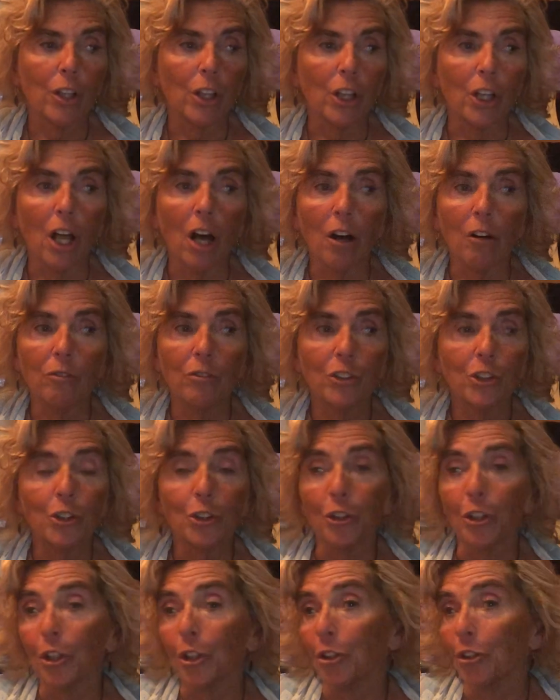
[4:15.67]
love
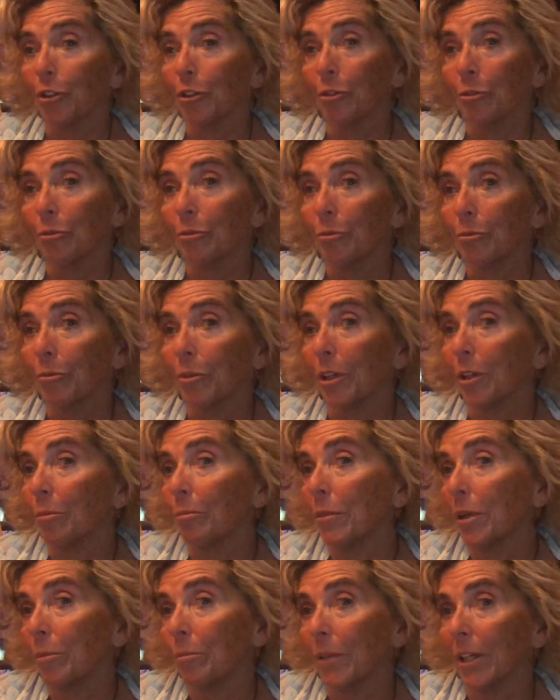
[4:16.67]
to learn with
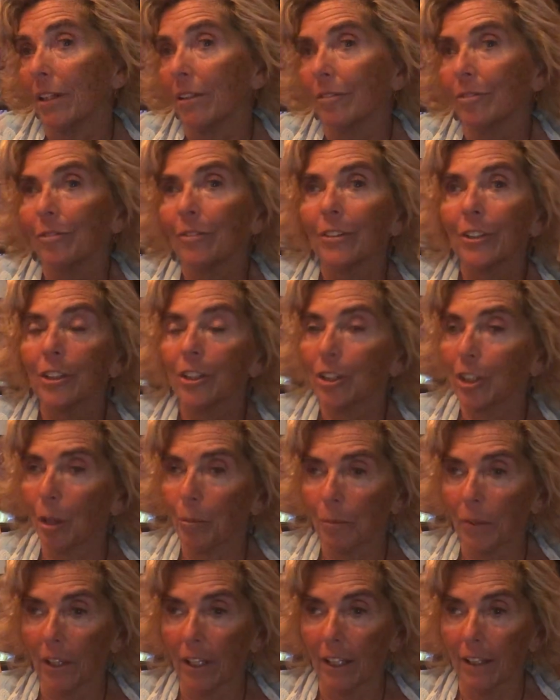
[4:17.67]
Minmin,
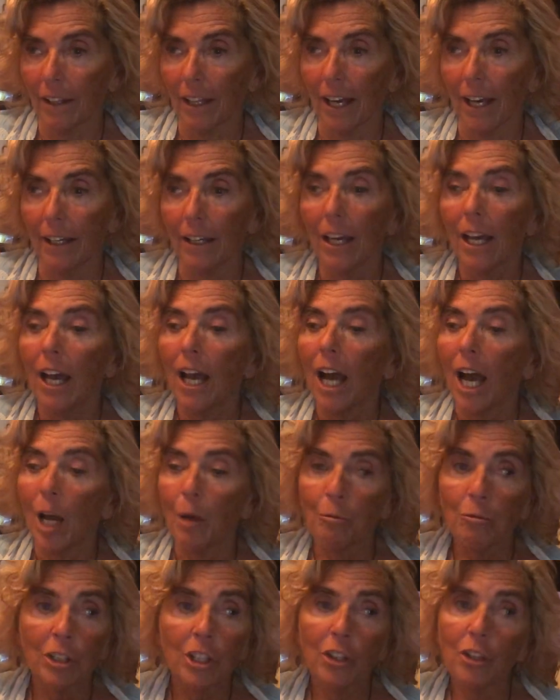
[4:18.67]
something like that.
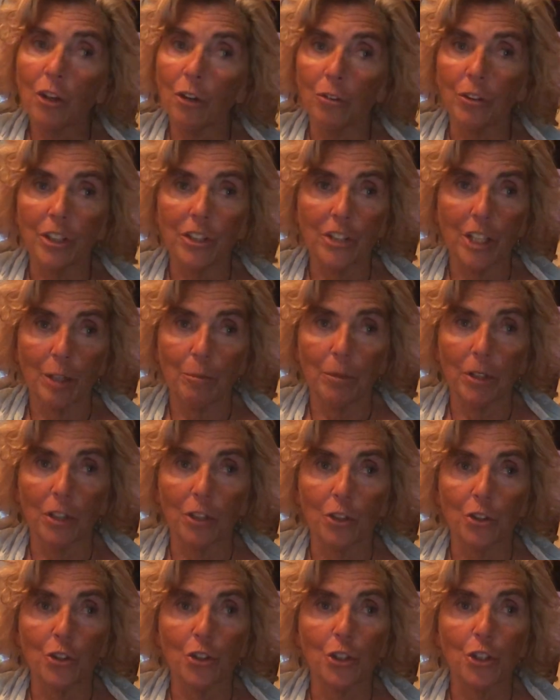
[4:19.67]
I'm really only taping
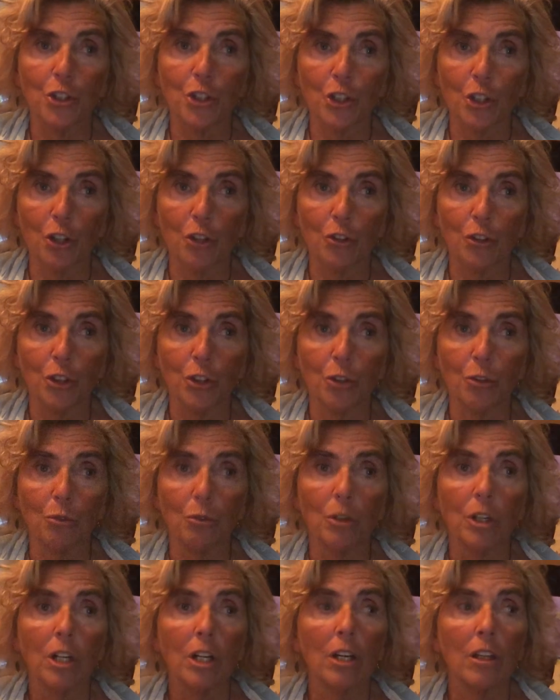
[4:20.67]
this to show you
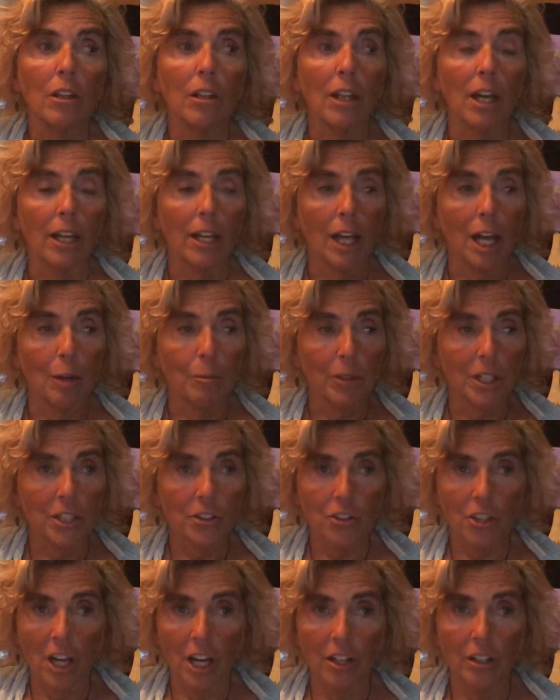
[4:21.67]
that I'm
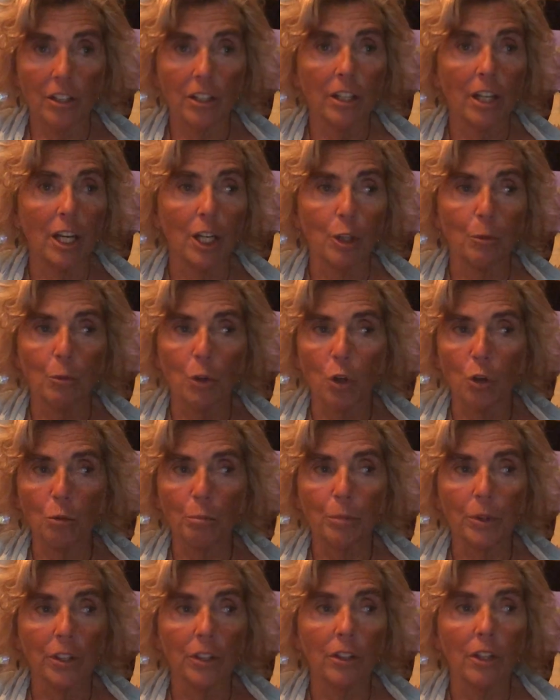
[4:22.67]
excited and I'm
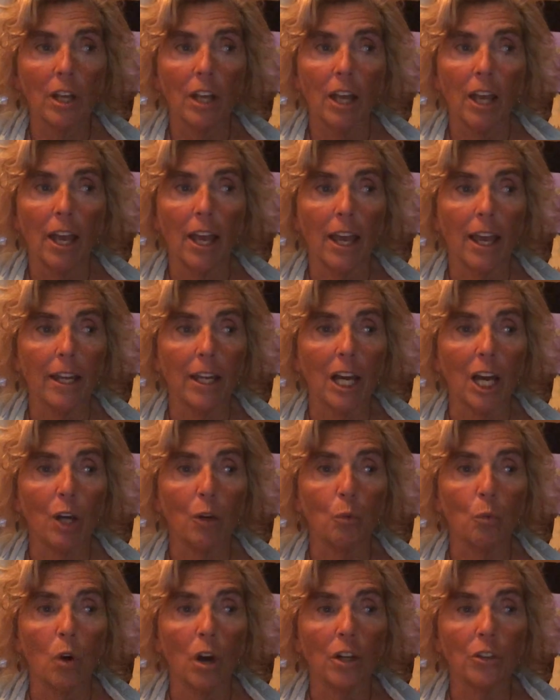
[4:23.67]
open and I
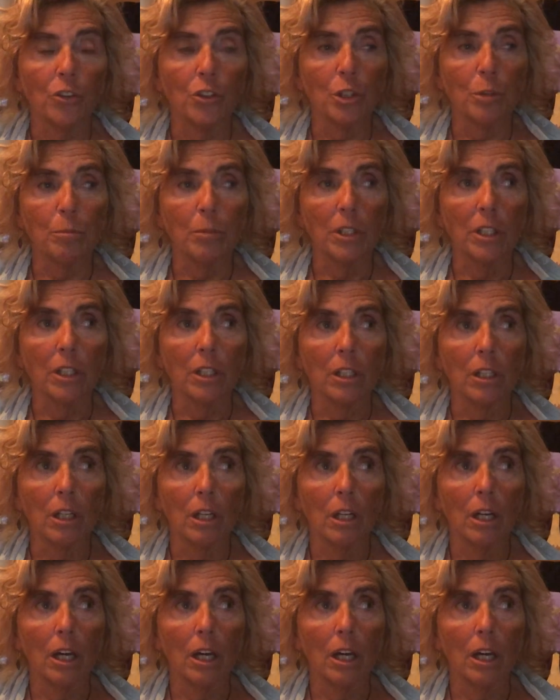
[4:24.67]
want to be